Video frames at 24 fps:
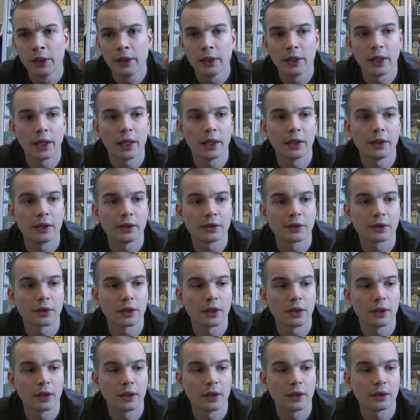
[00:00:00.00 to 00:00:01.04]
and it's
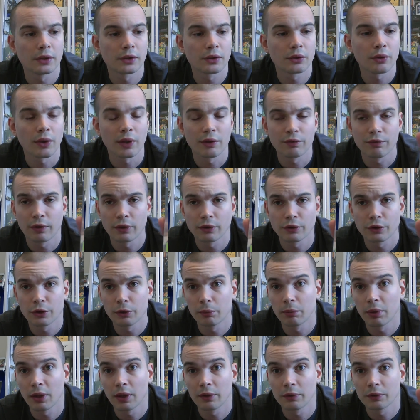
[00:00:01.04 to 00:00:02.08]
great fun to
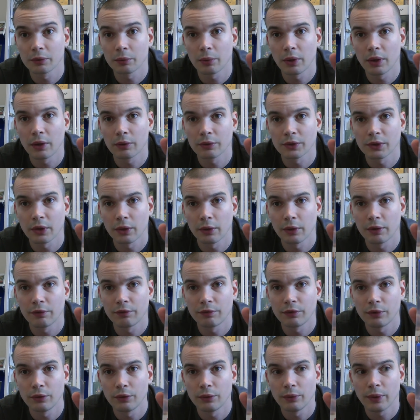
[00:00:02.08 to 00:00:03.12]
play as well. So
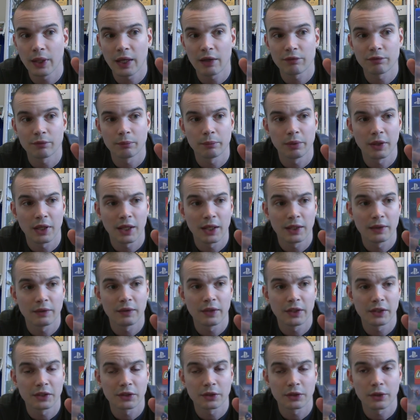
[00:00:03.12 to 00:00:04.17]
if you haven't played
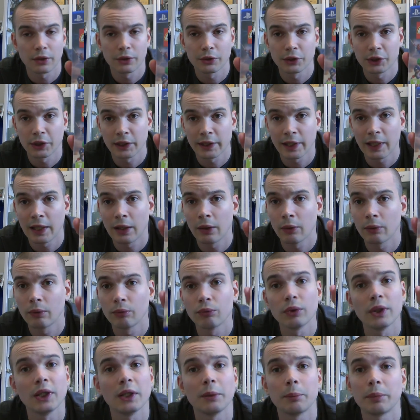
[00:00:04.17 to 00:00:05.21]
this, go and check it out. A
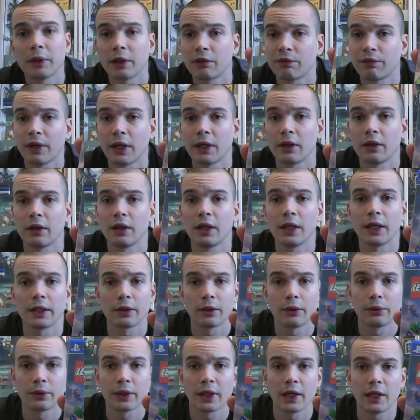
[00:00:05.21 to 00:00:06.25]
really big fan of the
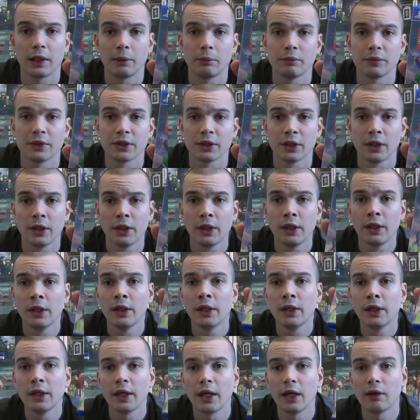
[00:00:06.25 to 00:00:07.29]
Lego games
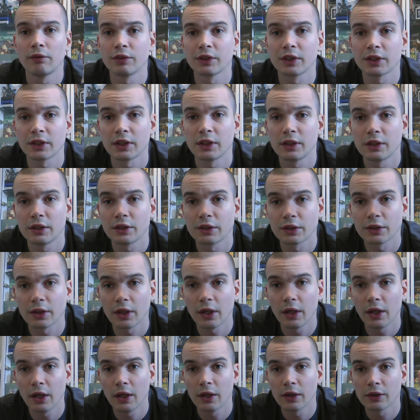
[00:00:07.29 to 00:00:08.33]
ever since
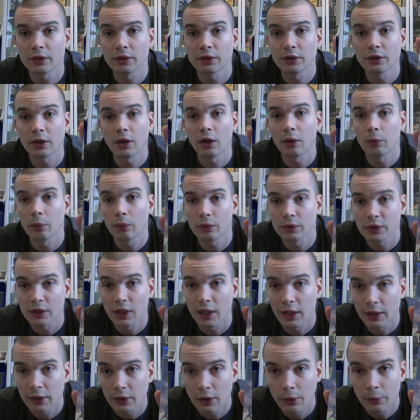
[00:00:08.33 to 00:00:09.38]
Star Wars
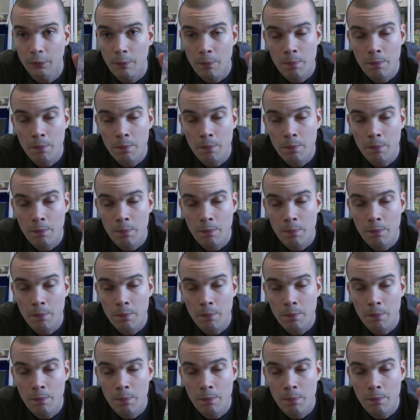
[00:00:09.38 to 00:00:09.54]
Lego.